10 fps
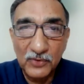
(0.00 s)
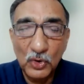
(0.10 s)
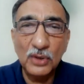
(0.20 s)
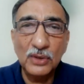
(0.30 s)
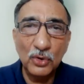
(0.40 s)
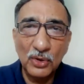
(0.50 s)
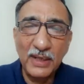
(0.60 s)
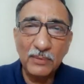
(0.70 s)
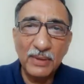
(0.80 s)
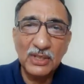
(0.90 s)
Or,
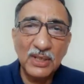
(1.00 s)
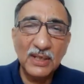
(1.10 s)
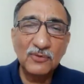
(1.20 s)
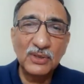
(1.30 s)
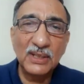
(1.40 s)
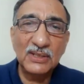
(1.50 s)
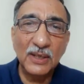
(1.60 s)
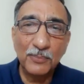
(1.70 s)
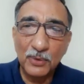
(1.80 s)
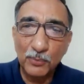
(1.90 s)
like Master gives the
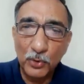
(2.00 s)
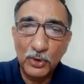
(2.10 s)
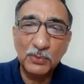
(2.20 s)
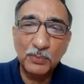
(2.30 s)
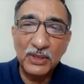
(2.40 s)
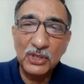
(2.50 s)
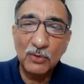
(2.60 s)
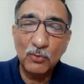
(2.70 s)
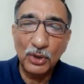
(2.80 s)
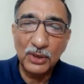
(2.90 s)
example, put a sponge
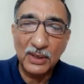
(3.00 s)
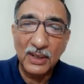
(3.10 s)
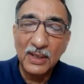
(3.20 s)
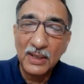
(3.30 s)
in water.